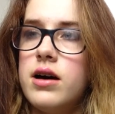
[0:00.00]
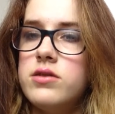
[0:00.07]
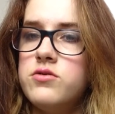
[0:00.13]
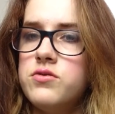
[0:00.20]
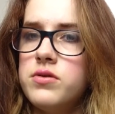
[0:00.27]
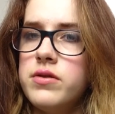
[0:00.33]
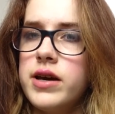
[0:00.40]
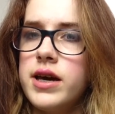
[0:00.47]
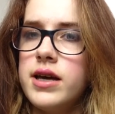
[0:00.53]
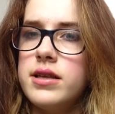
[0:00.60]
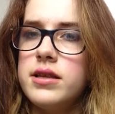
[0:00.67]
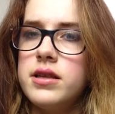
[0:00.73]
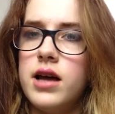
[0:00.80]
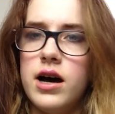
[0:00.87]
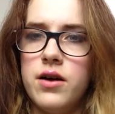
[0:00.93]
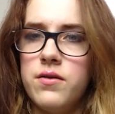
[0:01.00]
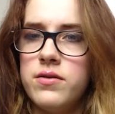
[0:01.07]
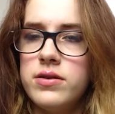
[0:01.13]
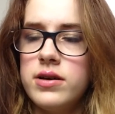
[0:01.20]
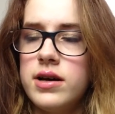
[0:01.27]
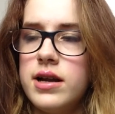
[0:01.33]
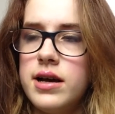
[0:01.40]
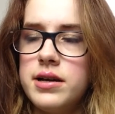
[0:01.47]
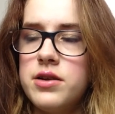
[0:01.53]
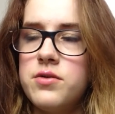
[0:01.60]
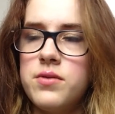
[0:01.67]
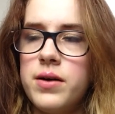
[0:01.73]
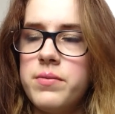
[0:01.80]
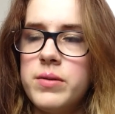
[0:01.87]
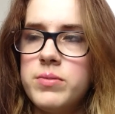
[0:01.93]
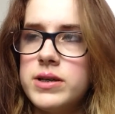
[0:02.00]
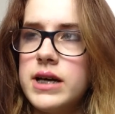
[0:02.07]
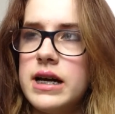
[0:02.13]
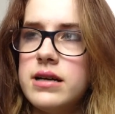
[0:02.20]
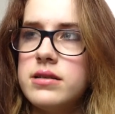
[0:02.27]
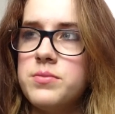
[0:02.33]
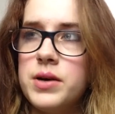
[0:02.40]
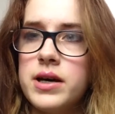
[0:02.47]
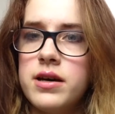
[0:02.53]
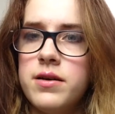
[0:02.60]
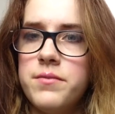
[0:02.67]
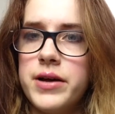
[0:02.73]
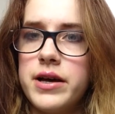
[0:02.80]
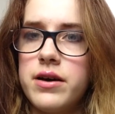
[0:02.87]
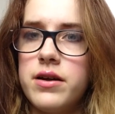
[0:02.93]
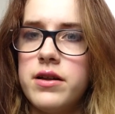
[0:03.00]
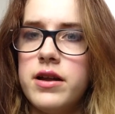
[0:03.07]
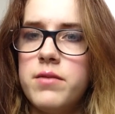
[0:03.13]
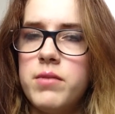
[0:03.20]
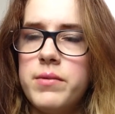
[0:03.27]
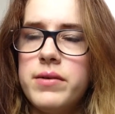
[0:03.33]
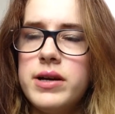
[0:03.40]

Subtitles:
during it, no. And I don't know why people say that to me. I'm like, going, my